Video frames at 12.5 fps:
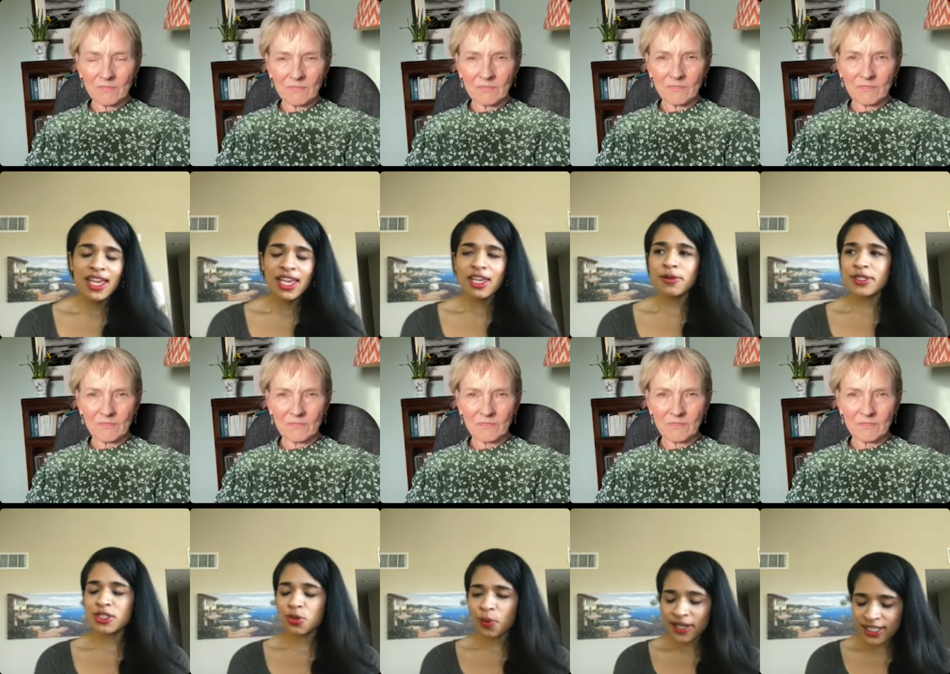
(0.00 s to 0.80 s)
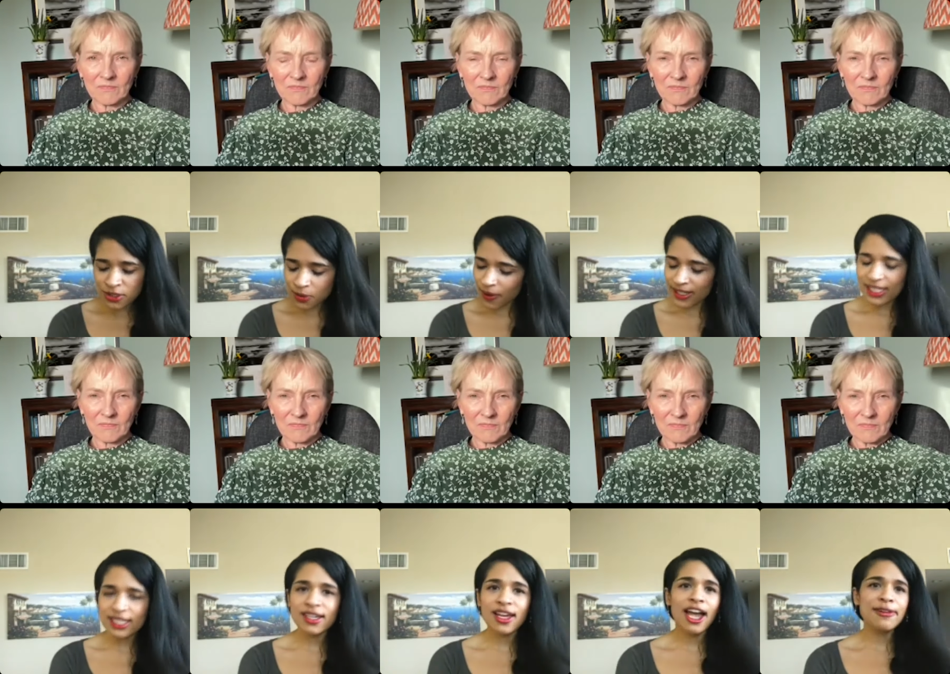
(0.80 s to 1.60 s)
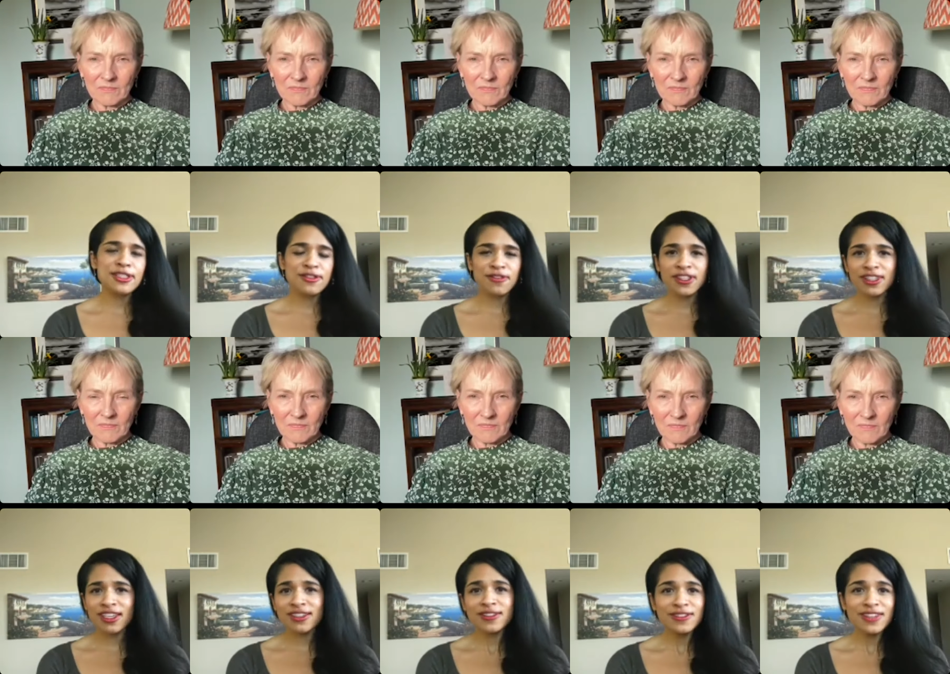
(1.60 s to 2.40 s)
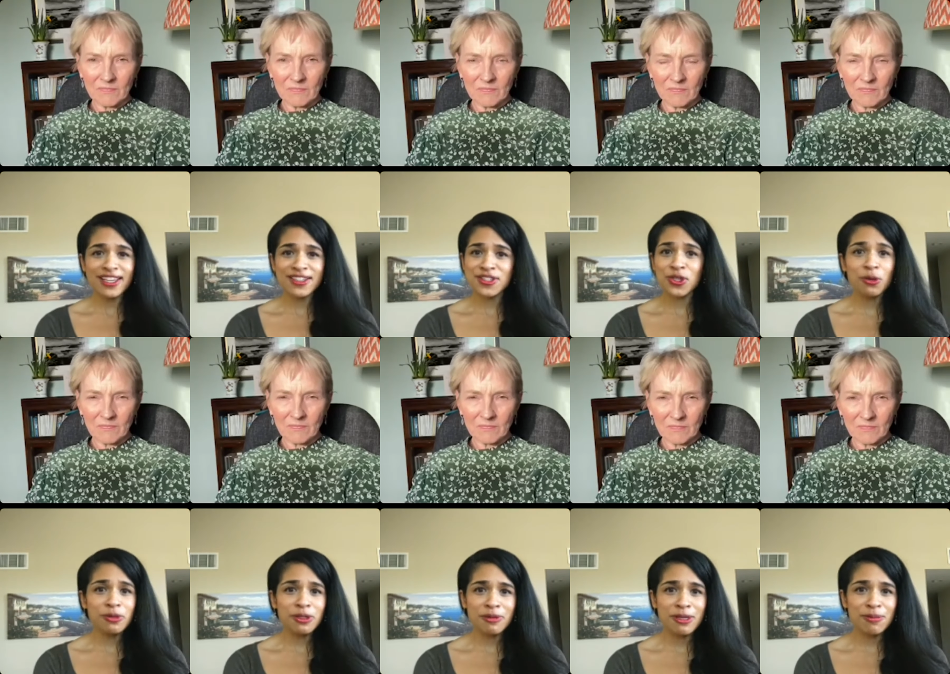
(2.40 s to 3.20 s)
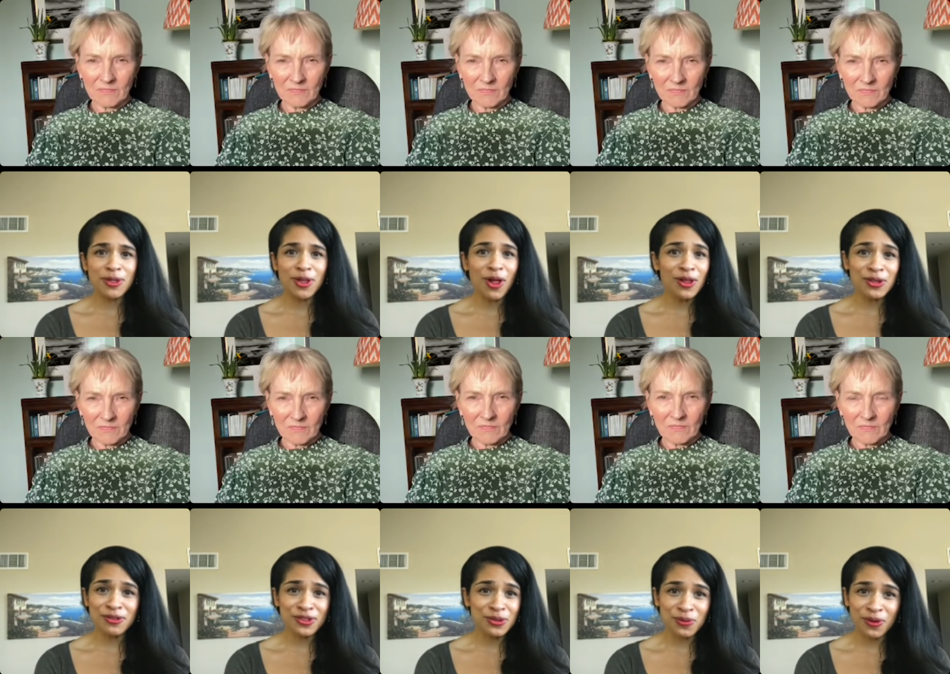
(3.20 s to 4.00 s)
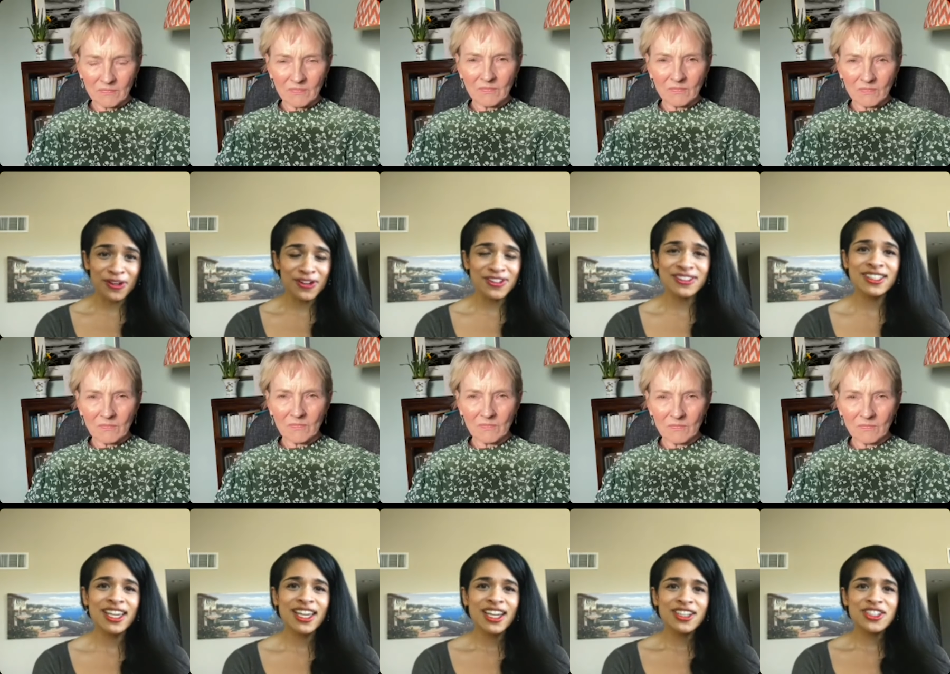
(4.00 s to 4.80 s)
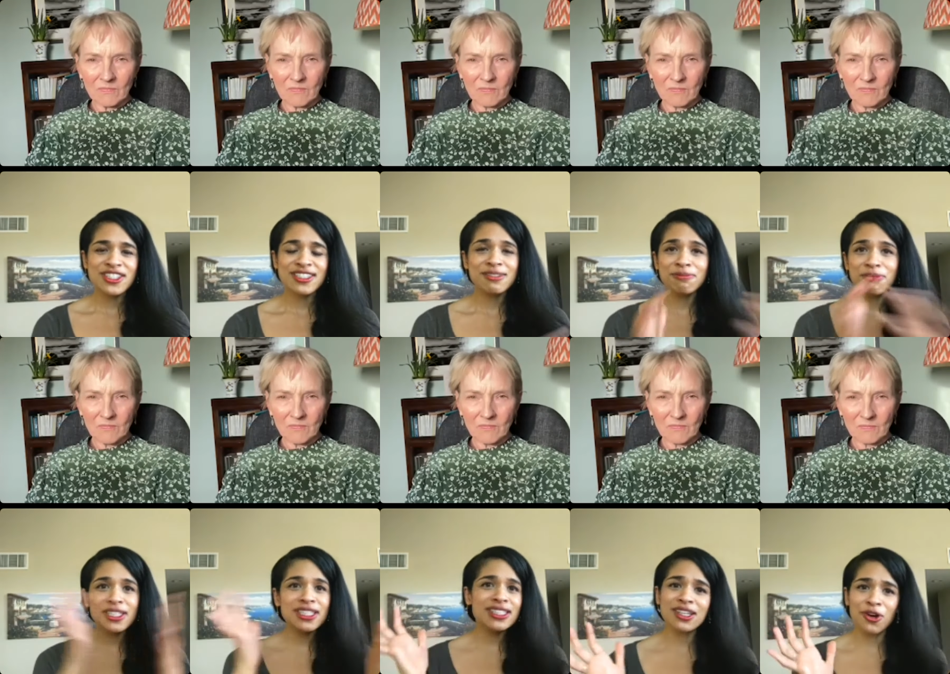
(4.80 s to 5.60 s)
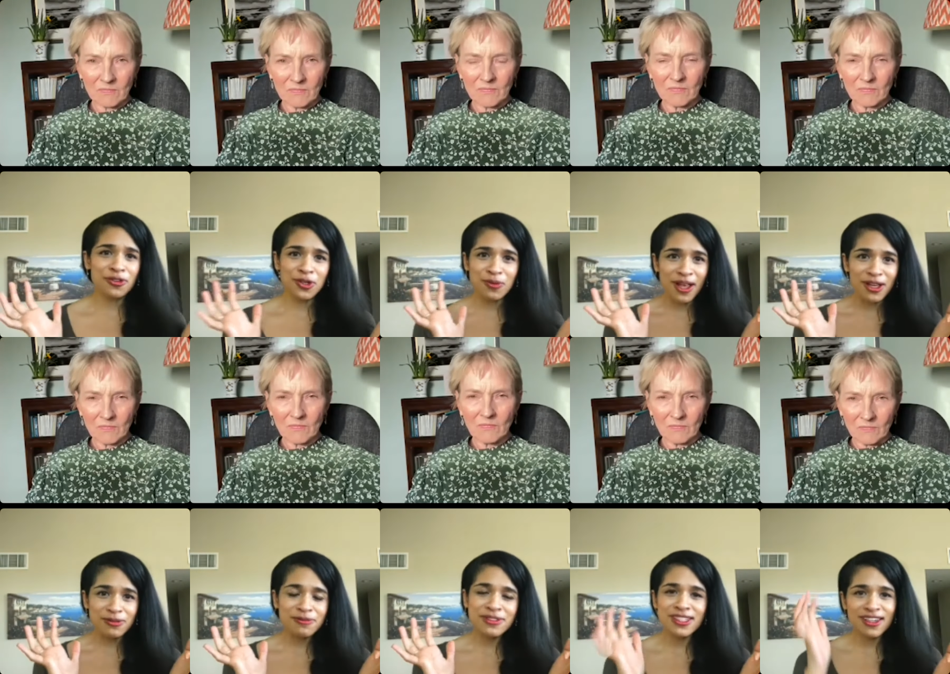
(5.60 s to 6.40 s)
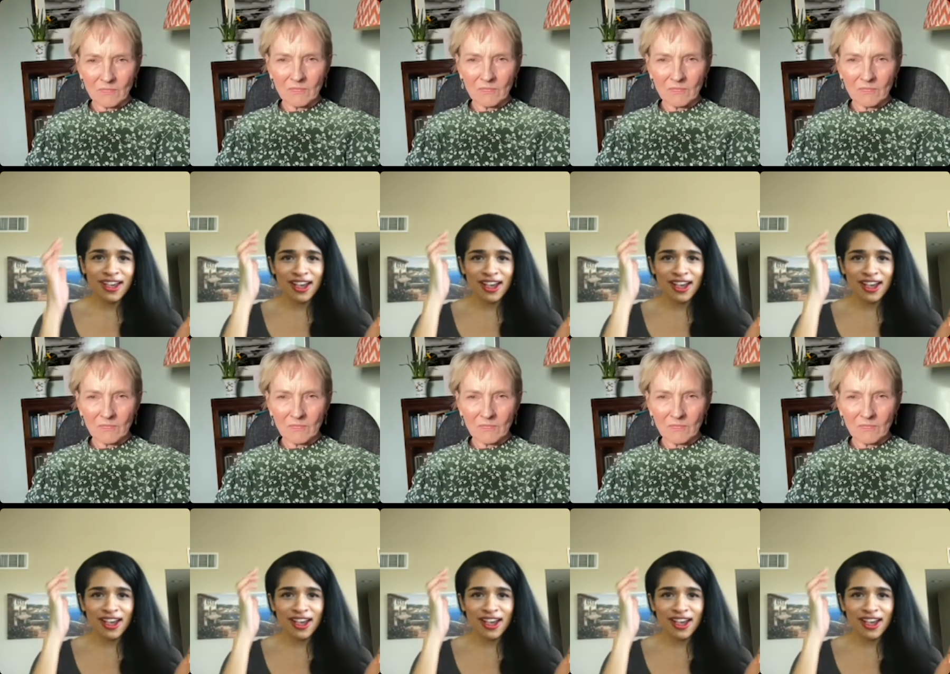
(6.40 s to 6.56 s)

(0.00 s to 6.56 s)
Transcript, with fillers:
Speaker 1: It was 2020. I was feeling like so many people all over the world, just completely overwhelmed